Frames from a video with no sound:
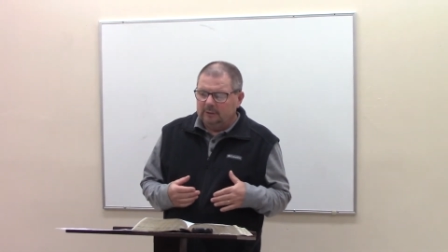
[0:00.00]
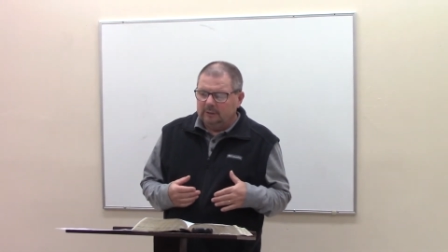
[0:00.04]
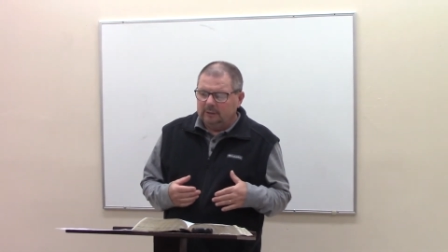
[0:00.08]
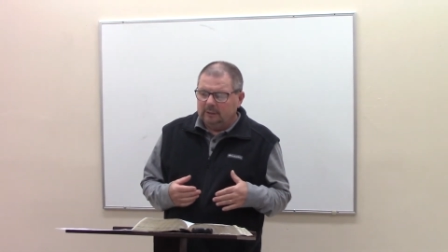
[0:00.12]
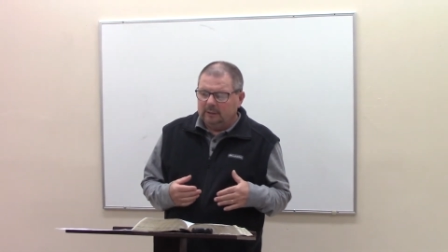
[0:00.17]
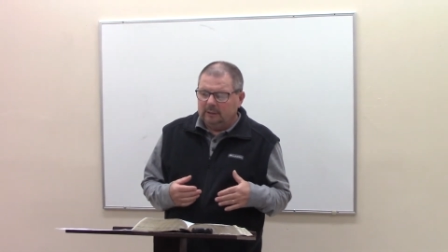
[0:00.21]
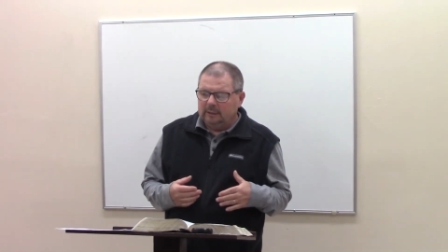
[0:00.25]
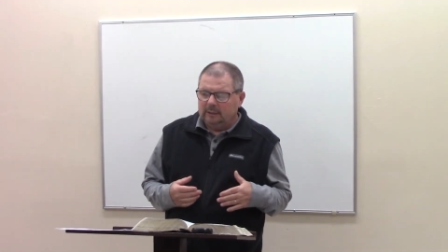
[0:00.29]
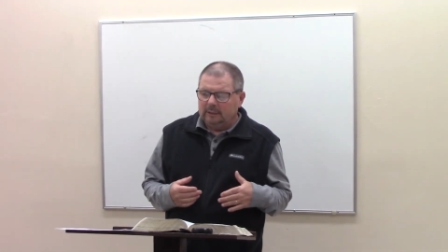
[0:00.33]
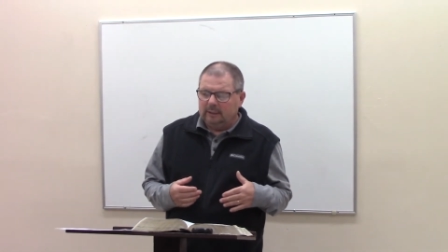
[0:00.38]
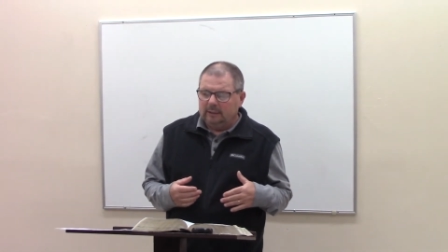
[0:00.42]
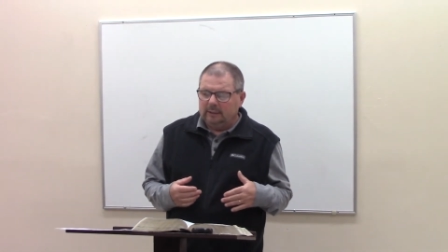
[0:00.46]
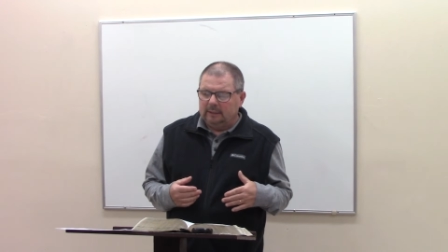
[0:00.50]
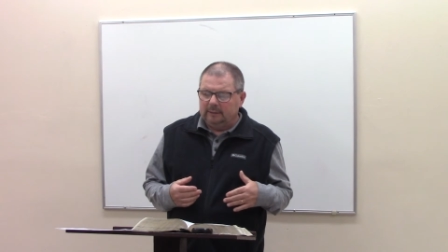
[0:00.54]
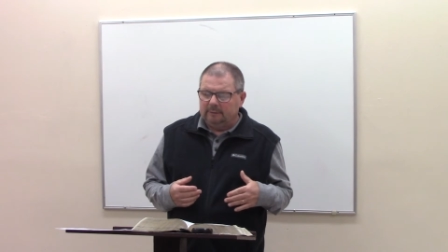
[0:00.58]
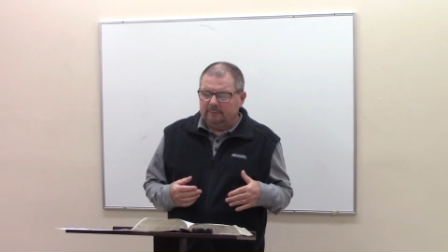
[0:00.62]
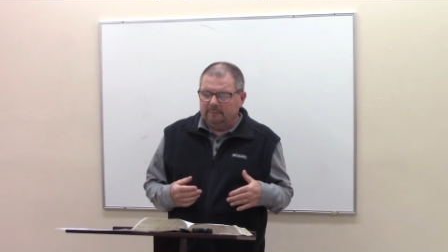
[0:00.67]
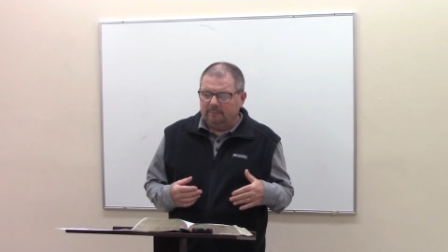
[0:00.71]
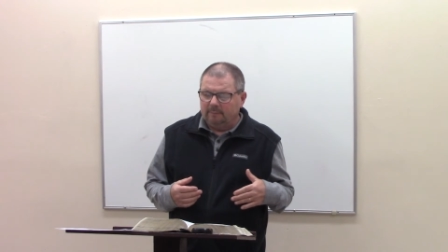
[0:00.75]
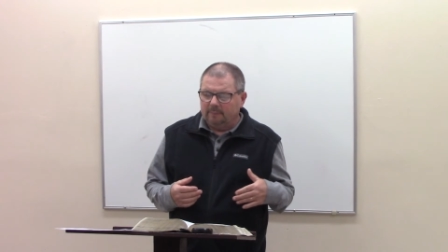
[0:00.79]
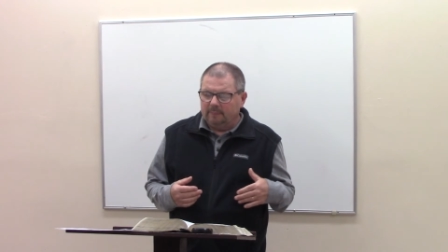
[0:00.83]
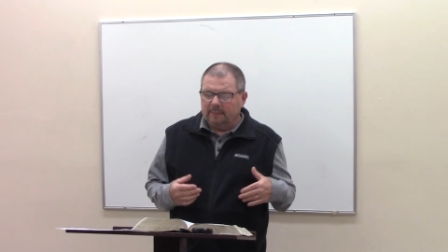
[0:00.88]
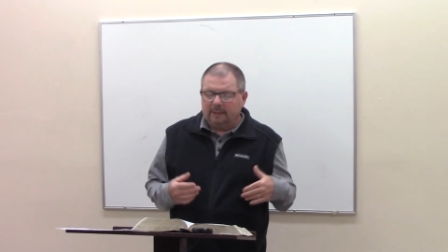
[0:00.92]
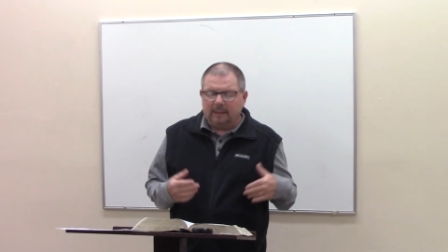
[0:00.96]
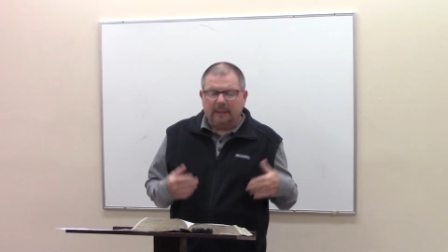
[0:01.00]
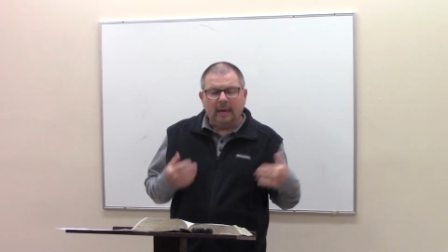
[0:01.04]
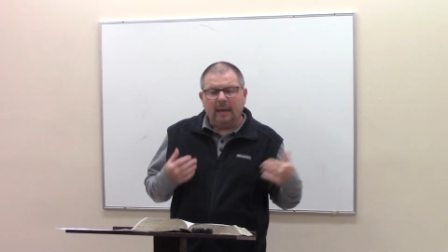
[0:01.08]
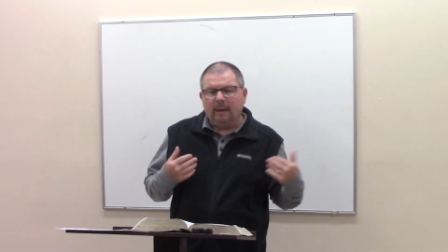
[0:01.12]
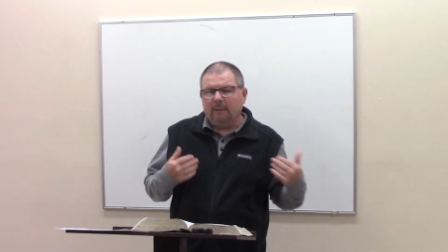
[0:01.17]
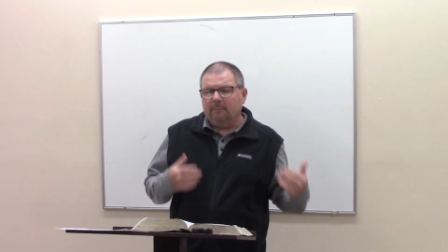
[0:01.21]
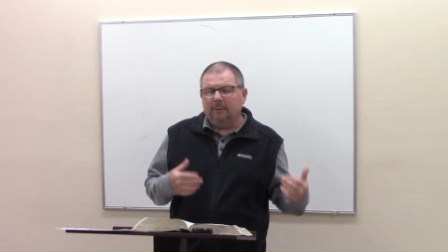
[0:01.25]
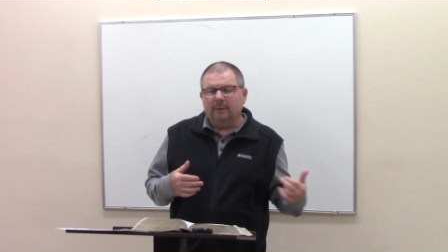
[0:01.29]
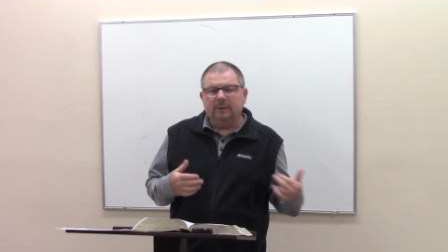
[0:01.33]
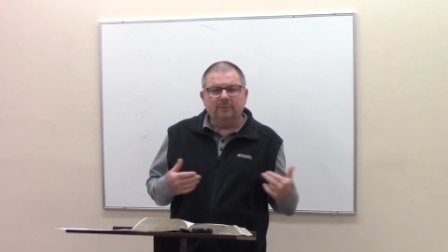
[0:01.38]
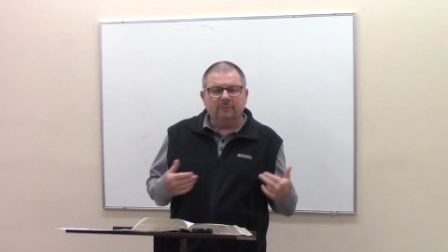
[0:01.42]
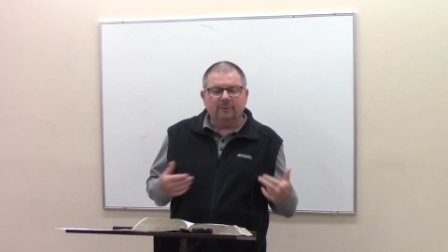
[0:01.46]
uh,
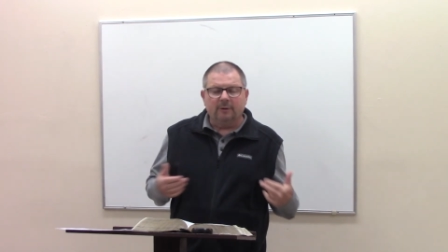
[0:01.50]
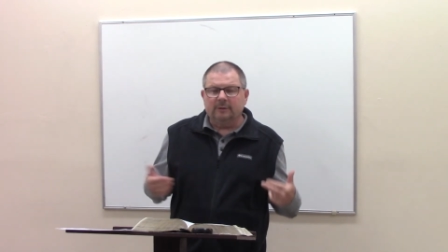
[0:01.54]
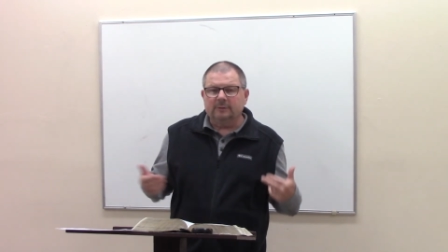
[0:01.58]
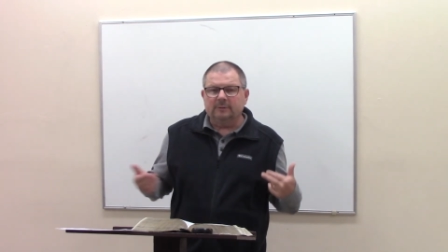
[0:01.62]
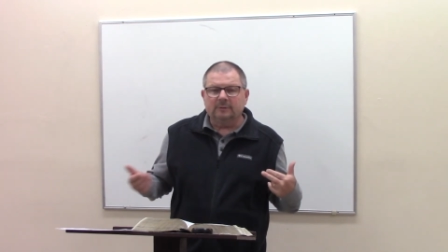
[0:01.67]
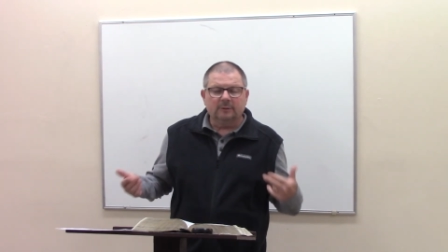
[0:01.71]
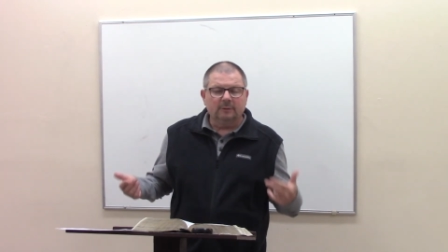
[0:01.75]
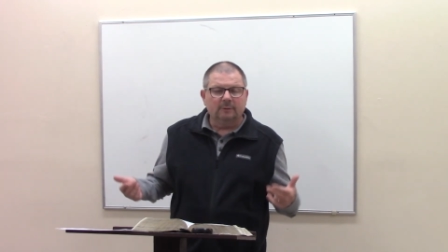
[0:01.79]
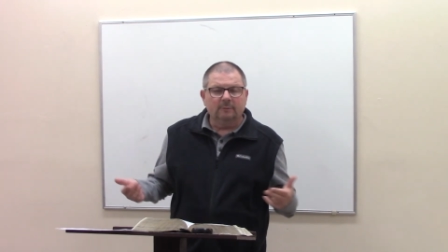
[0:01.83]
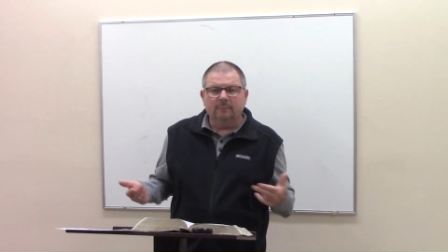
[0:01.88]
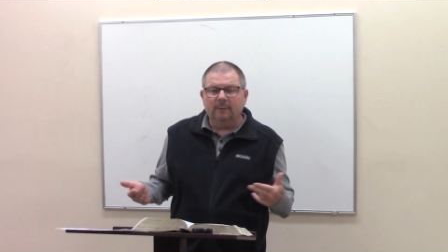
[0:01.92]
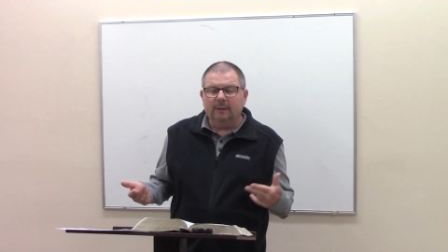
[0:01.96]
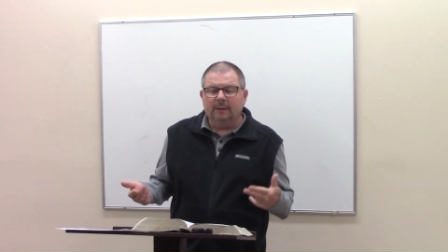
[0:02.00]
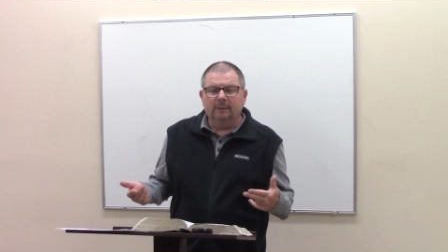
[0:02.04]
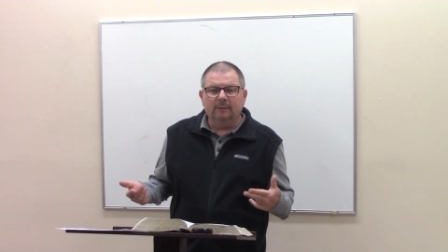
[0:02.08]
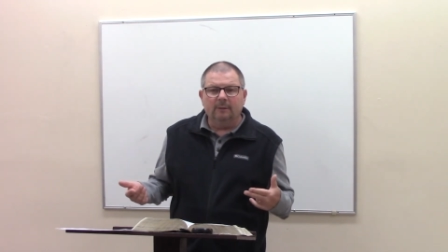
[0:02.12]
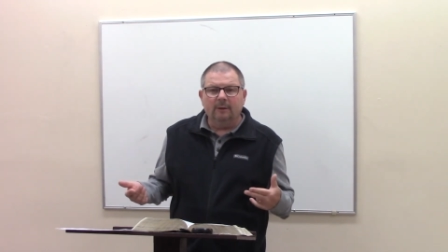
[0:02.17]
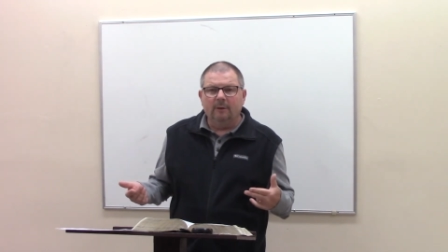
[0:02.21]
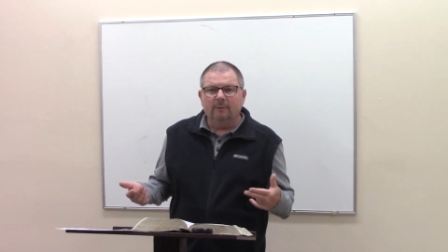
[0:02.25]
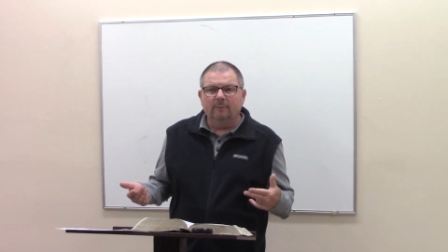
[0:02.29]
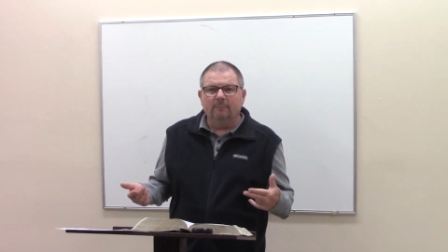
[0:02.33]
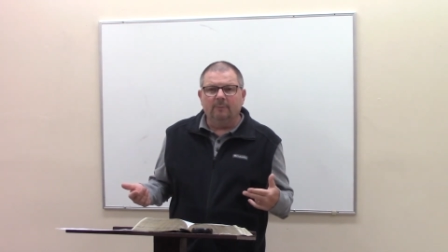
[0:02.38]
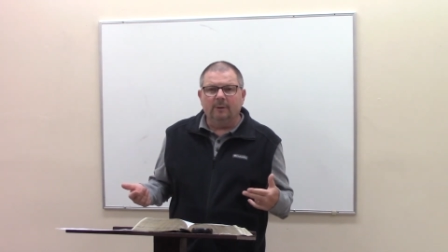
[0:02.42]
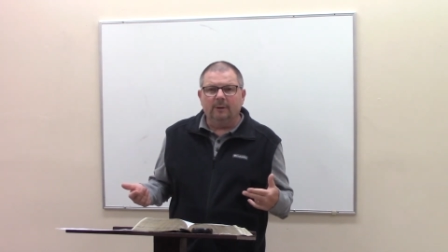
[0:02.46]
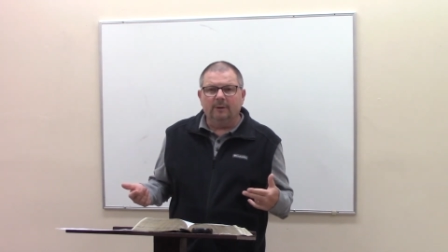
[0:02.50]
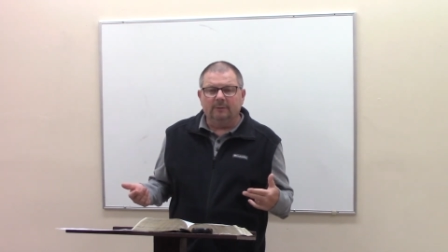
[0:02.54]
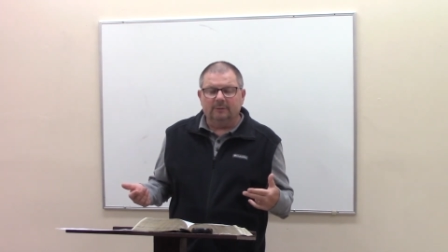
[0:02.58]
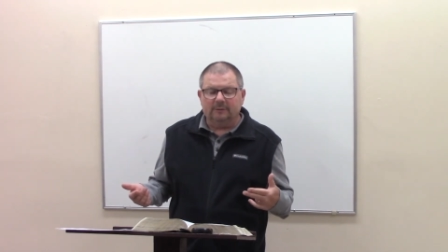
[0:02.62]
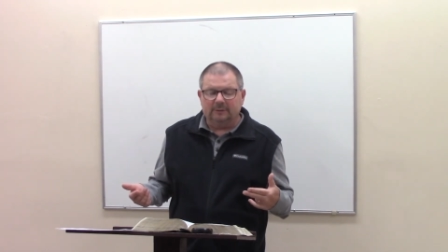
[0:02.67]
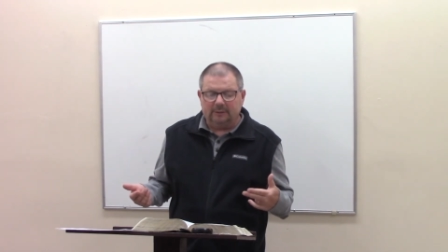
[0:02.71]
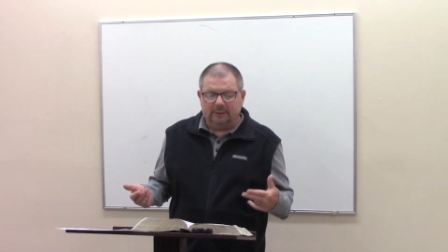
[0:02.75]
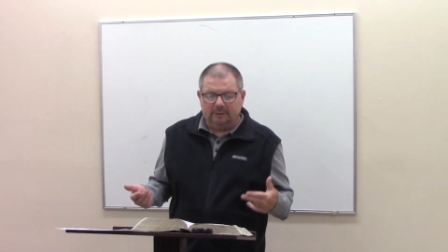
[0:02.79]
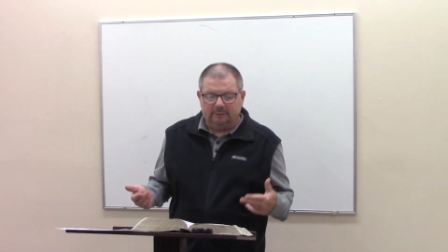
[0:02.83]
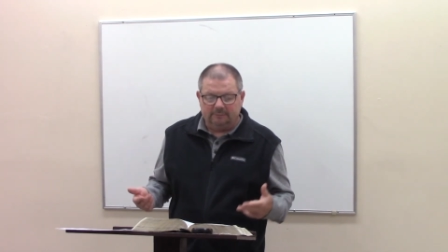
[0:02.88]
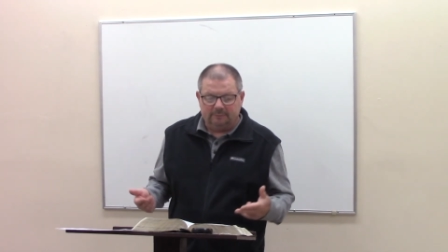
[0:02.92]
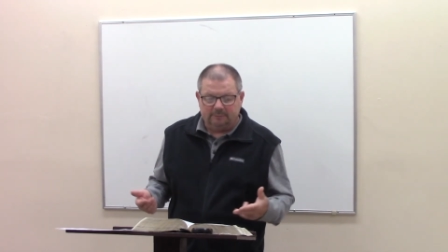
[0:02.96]
can't be trusted to be alone by
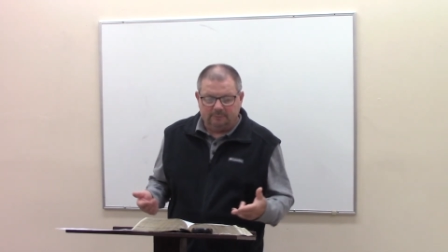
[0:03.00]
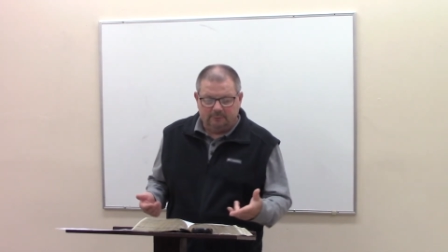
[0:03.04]
ourselves.